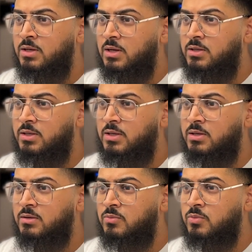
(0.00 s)
And
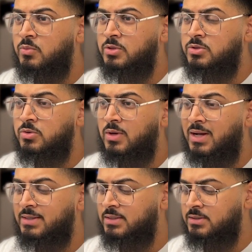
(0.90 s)
here we want to
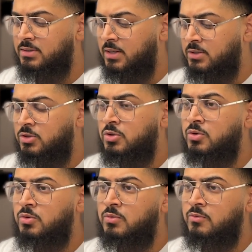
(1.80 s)
add in a
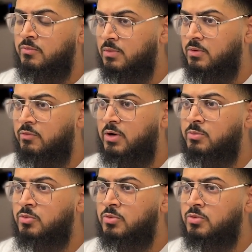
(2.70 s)
new
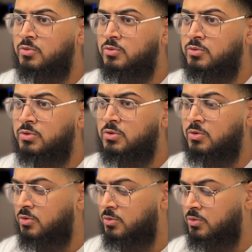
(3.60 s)
variable called
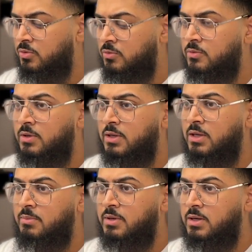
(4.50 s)
Google
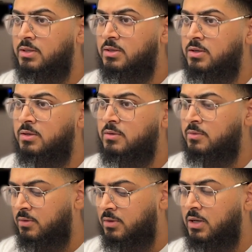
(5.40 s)
API key,
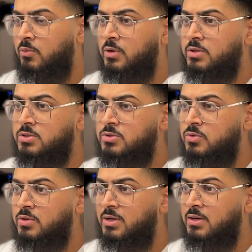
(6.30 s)
and we're going to store
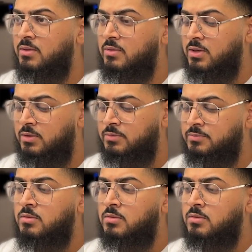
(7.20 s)
that in there.